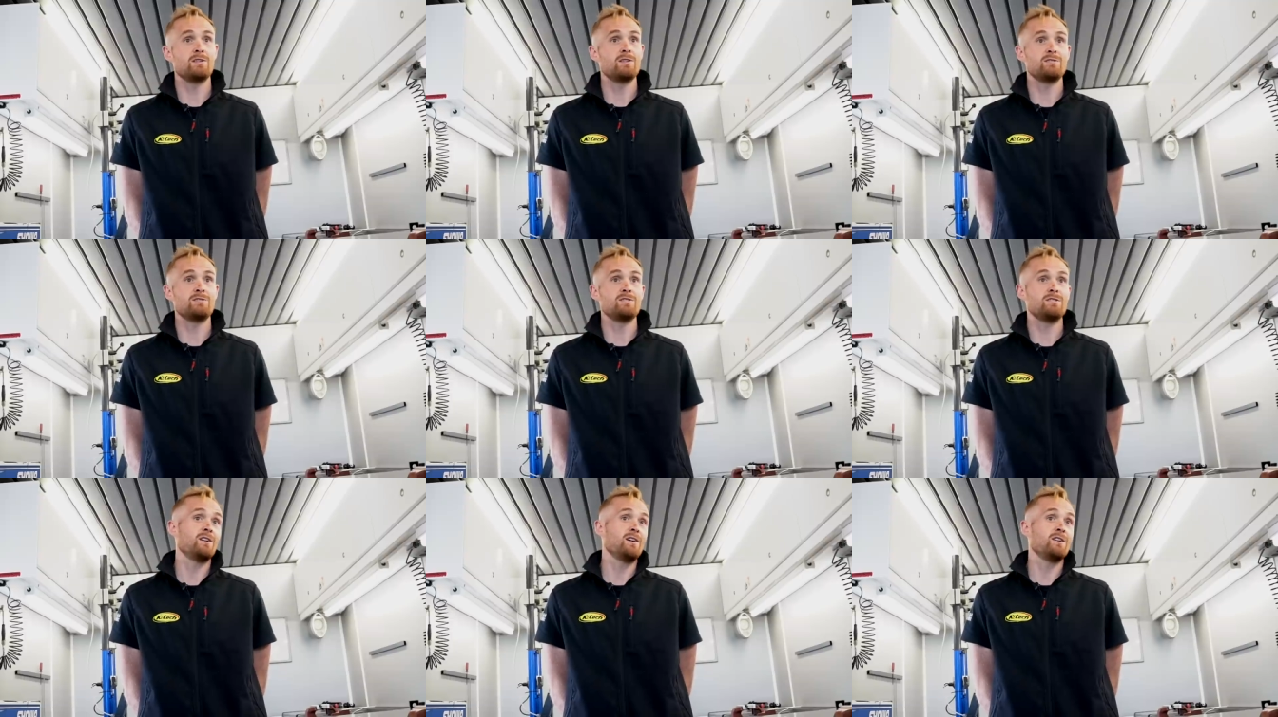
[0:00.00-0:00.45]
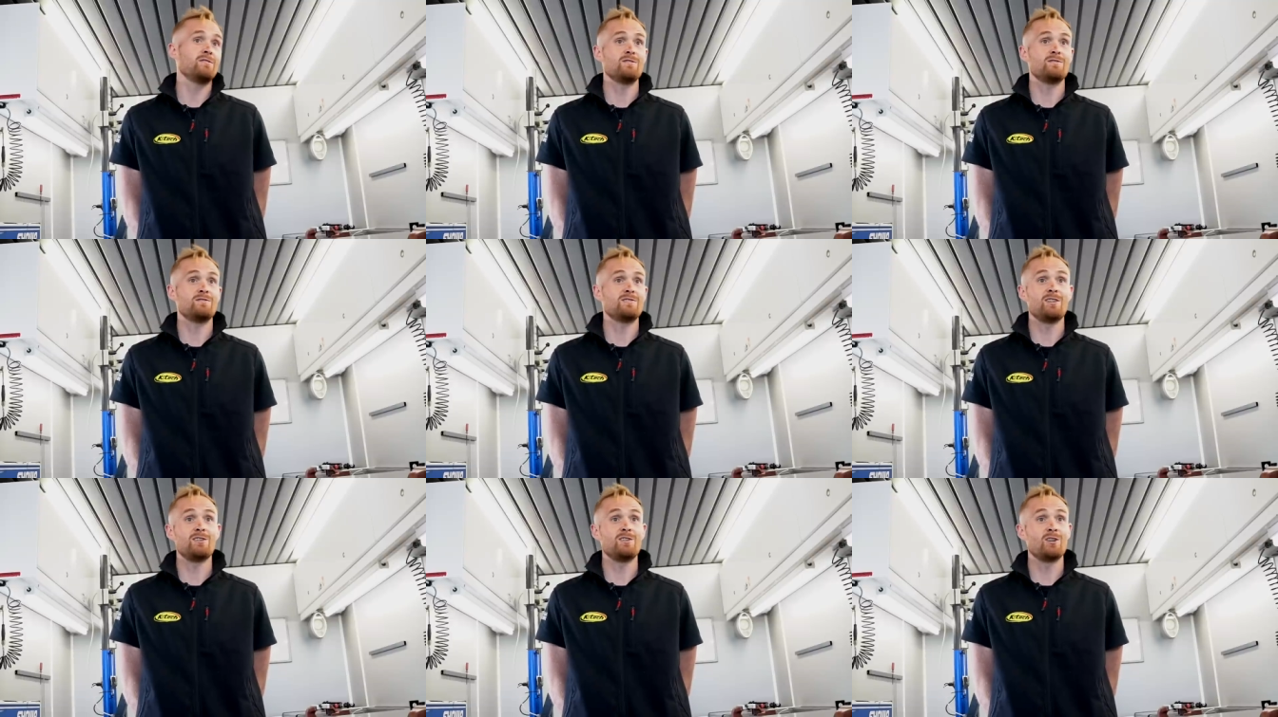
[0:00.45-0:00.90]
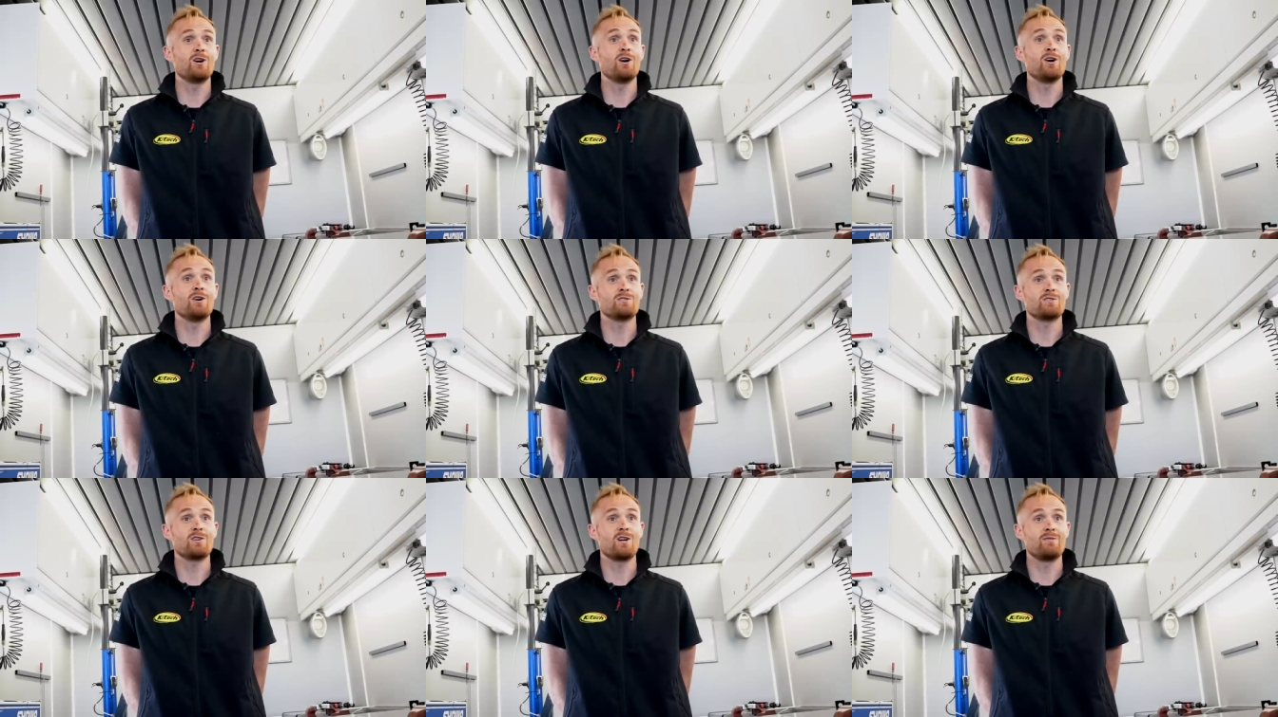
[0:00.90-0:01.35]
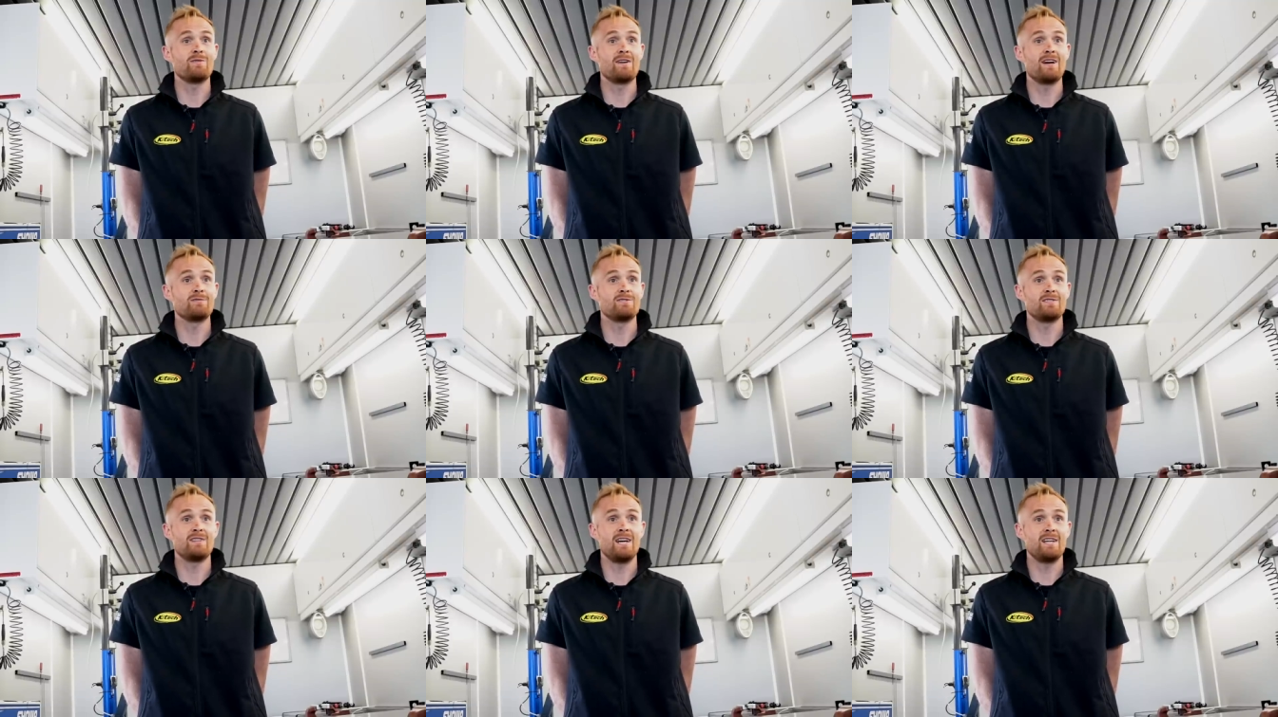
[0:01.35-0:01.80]
as you as you've seen the guys go
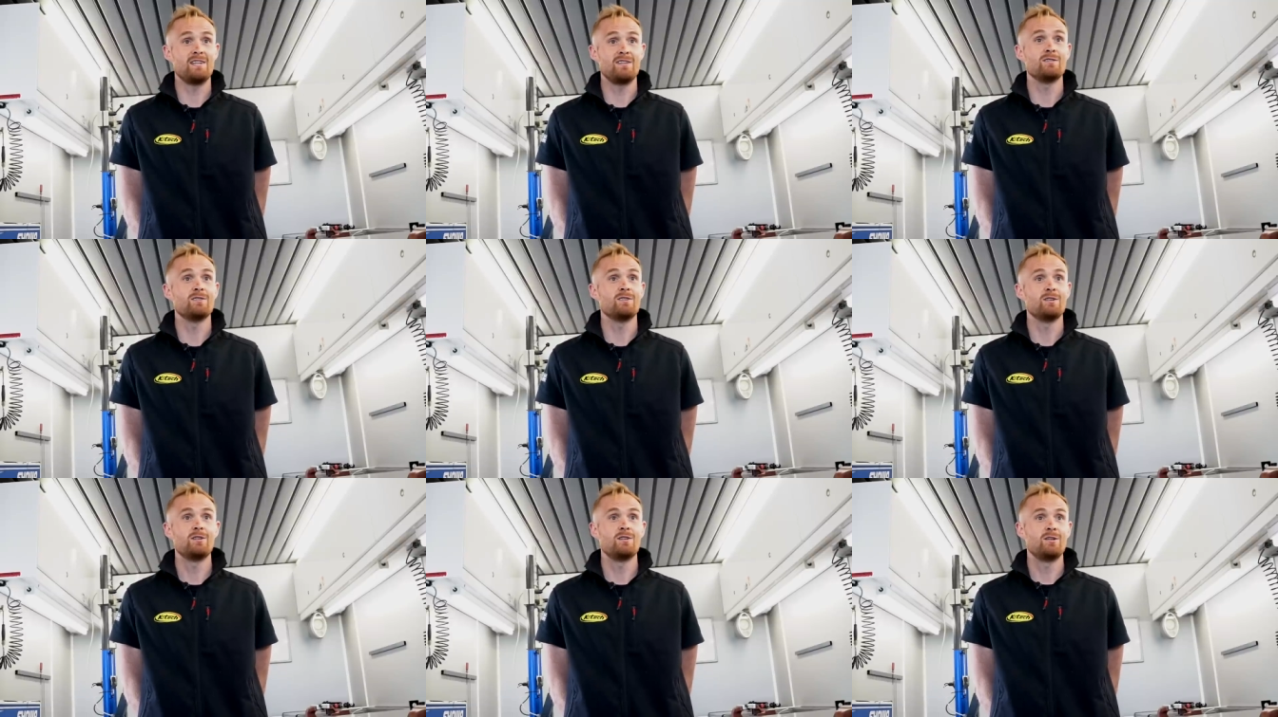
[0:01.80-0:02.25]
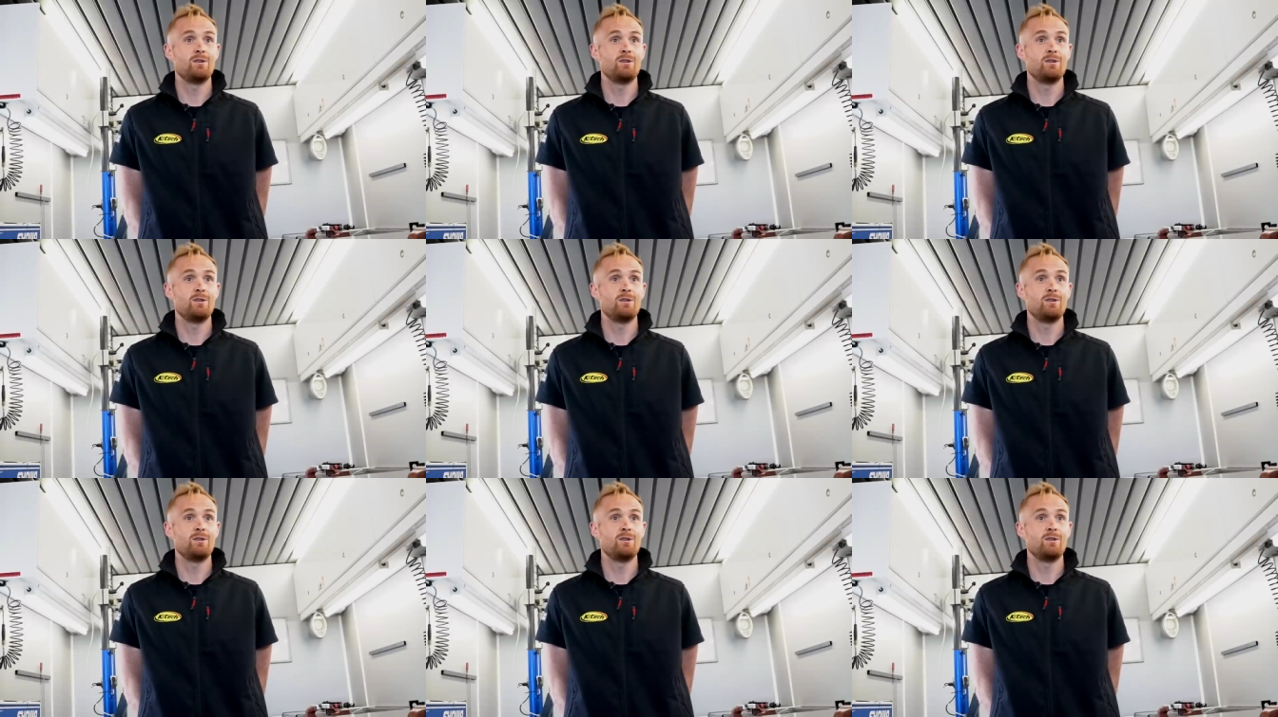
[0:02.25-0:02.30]
around today at